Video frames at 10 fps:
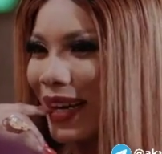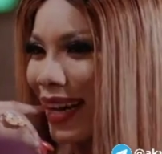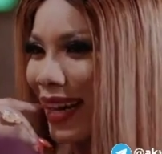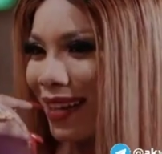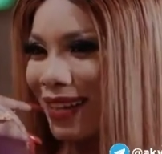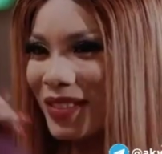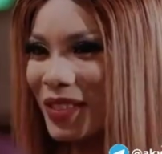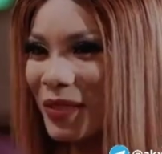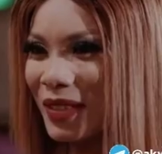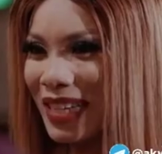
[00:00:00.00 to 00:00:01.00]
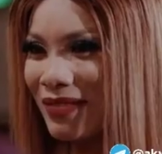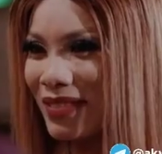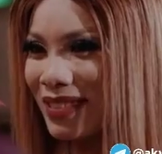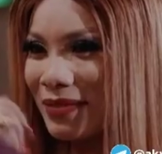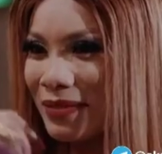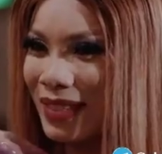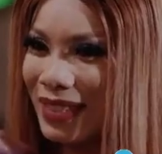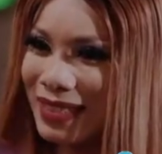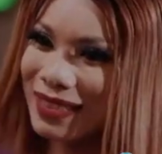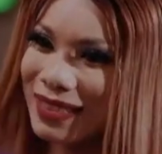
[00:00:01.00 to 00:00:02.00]
Why, aren't you having
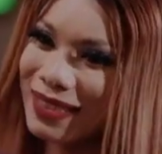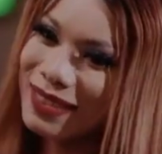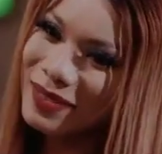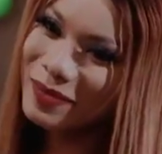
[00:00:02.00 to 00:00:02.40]
fun?